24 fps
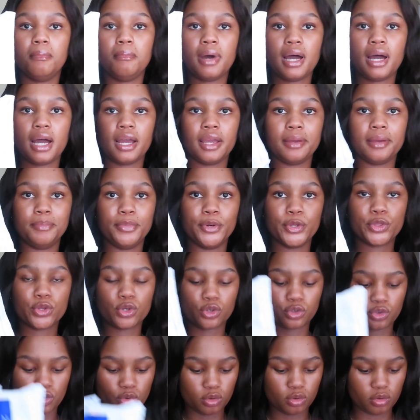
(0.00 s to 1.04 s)
my birth
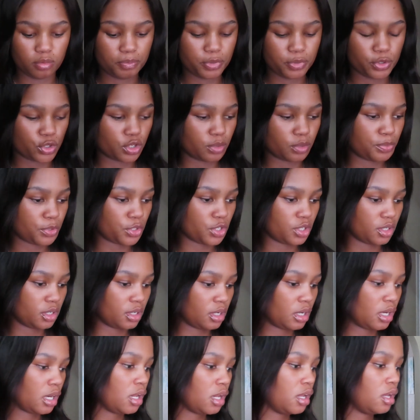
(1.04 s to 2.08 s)
control
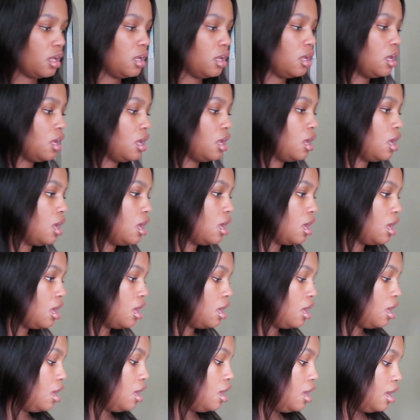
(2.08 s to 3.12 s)
prescription.
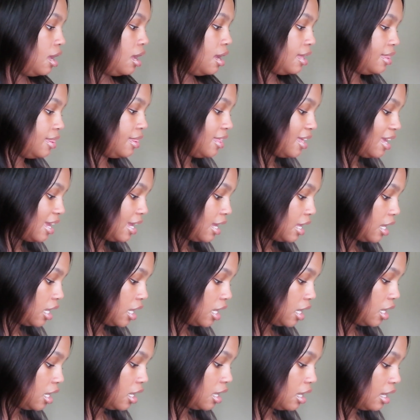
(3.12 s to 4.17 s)
And
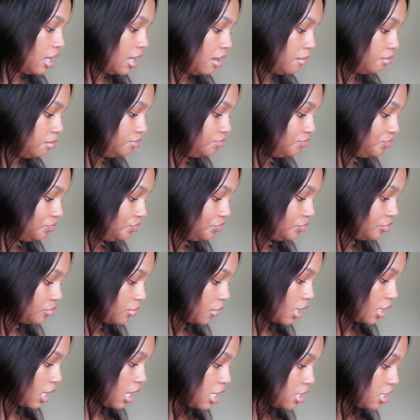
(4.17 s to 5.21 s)
then
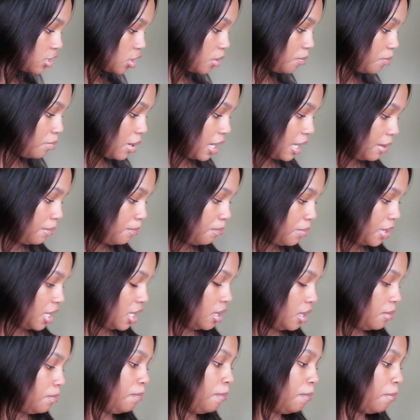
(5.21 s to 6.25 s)
I stopped by
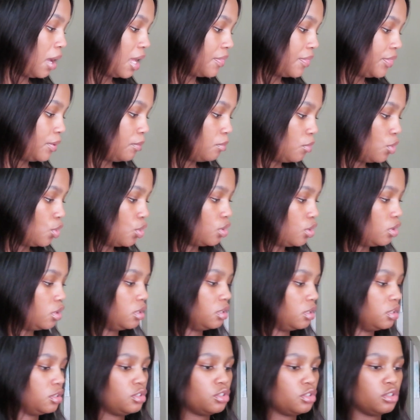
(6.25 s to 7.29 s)
Pep at the
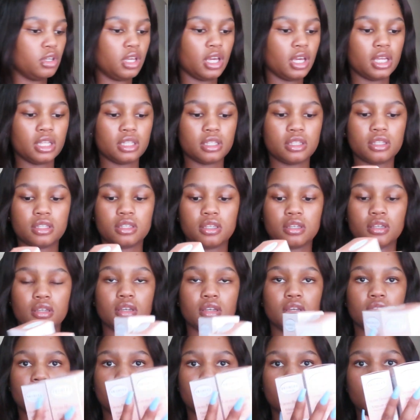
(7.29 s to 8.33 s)
mall to get
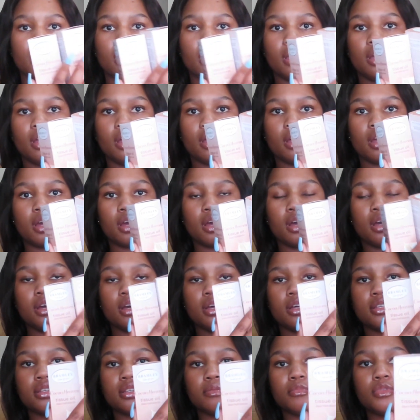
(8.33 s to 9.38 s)

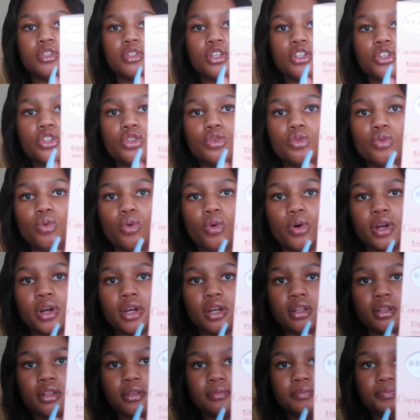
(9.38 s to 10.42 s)
some tissue
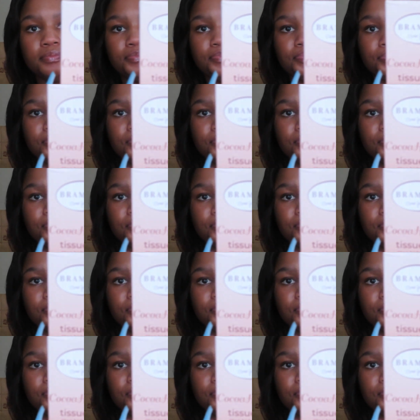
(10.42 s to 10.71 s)
oil,